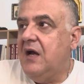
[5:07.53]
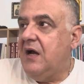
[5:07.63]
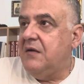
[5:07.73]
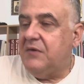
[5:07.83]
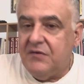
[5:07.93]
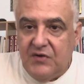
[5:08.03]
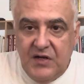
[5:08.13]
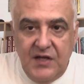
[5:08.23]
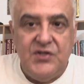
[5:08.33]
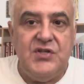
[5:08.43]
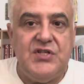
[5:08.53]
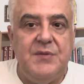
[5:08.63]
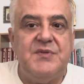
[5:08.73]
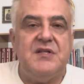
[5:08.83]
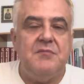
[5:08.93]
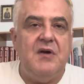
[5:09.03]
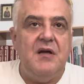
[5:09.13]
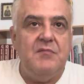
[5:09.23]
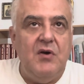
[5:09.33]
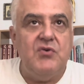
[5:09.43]
and my relationships and my
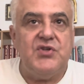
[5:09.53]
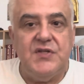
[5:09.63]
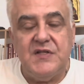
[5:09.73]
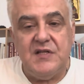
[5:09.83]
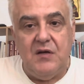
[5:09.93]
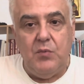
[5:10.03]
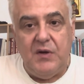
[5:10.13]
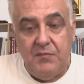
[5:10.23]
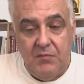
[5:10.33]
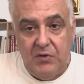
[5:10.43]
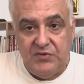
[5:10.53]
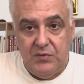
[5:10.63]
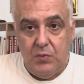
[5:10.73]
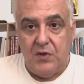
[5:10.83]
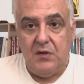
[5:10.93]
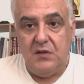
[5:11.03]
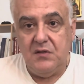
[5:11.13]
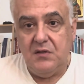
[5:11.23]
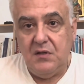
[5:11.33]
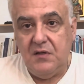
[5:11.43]
emotions are one model world,
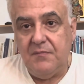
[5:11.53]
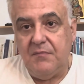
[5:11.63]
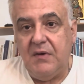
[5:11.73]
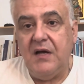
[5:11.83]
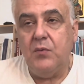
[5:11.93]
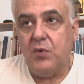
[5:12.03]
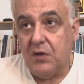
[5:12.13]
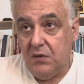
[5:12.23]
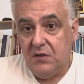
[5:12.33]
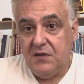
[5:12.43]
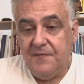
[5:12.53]
my world.